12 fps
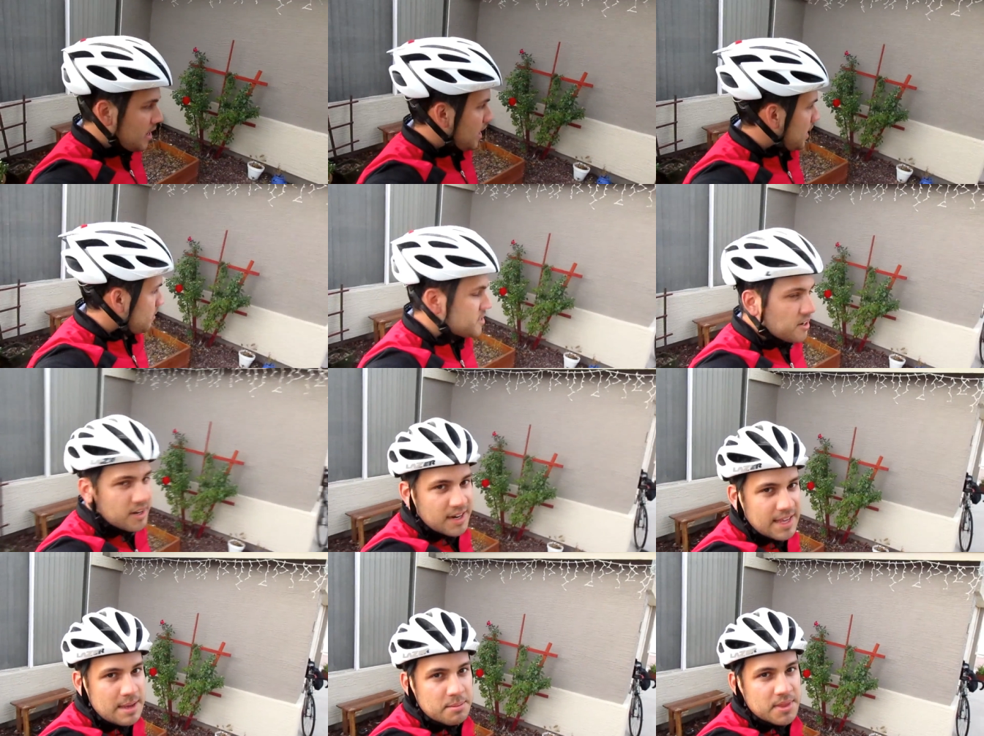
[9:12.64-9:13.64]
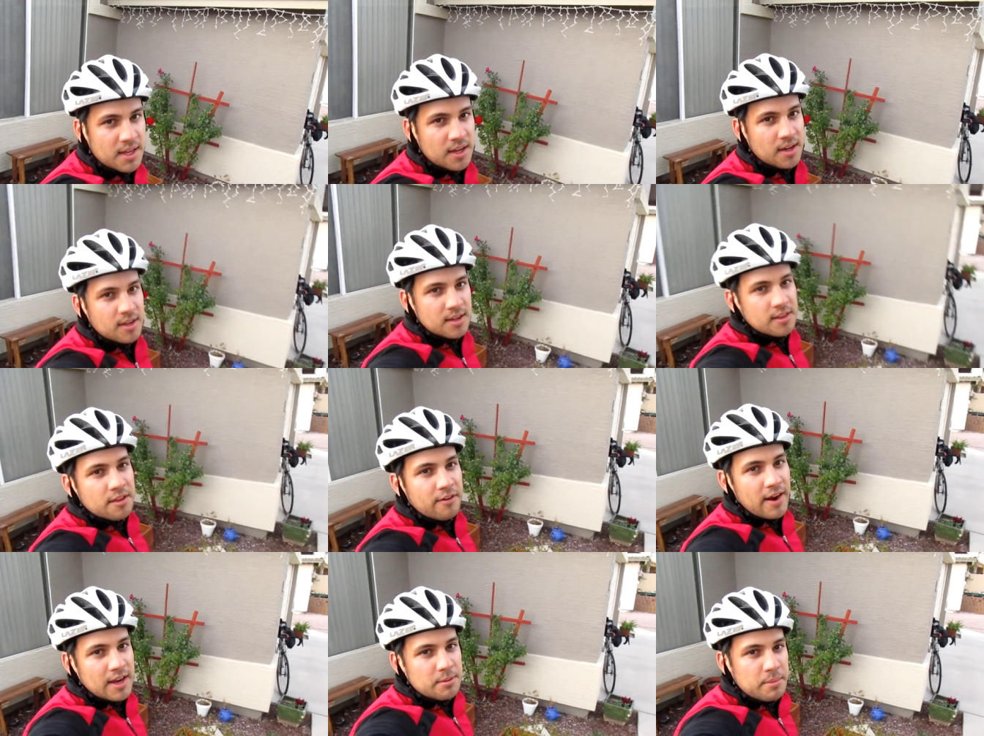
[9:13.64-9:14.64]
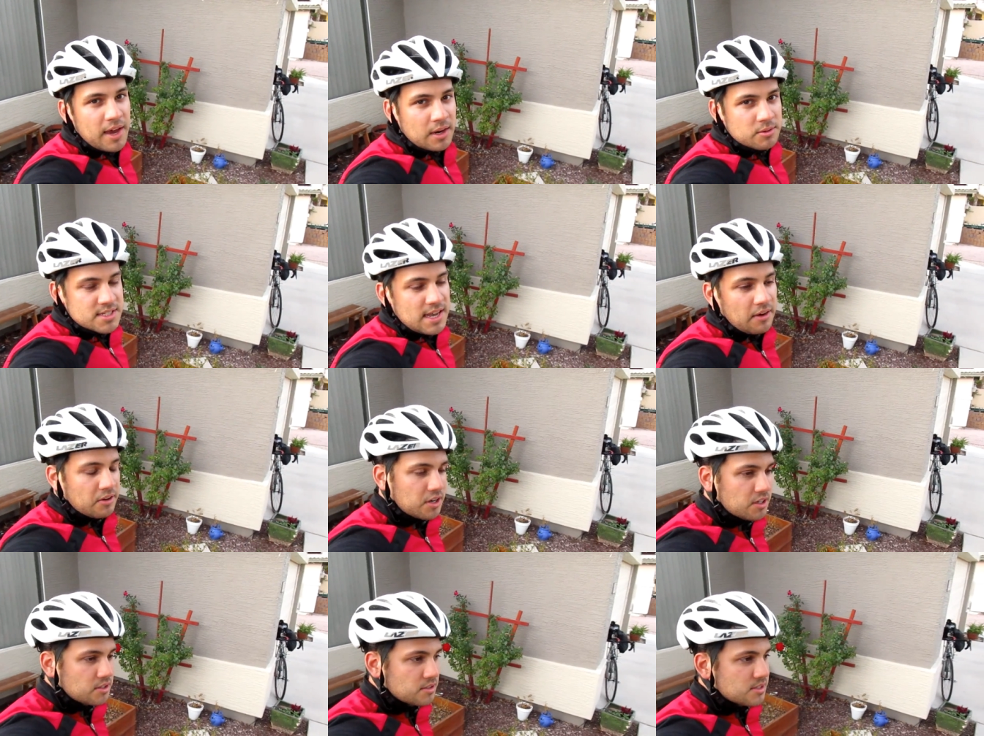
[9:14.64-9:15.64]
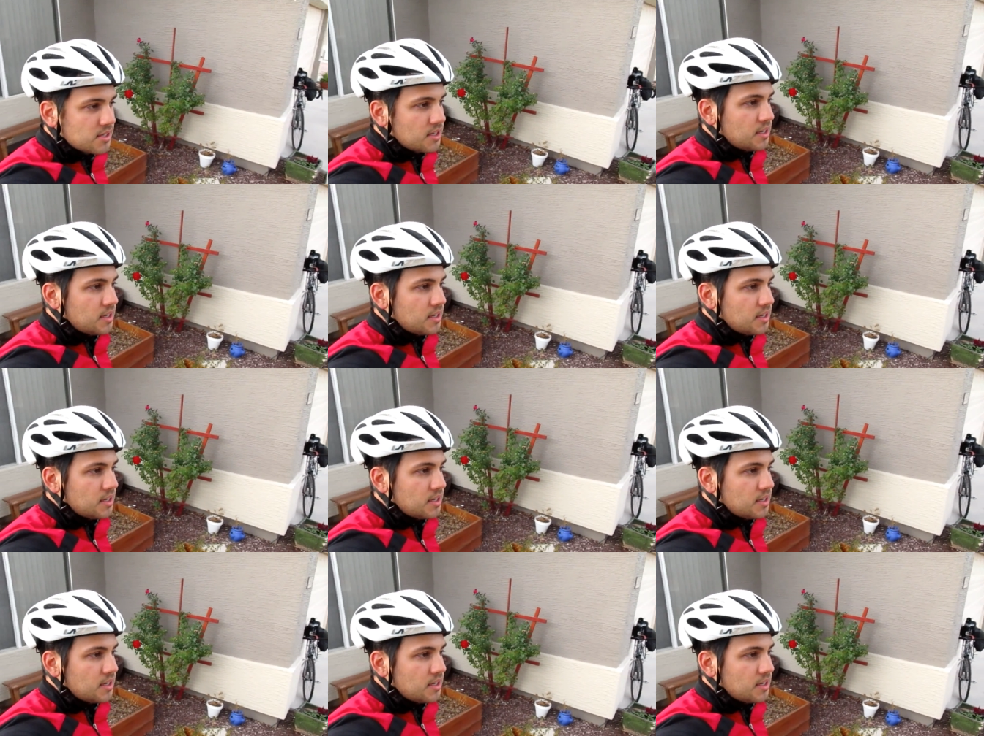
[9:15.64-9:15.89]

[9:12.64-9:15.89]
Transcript: I'm still gonna keep the racking bag. We'll see how it goes.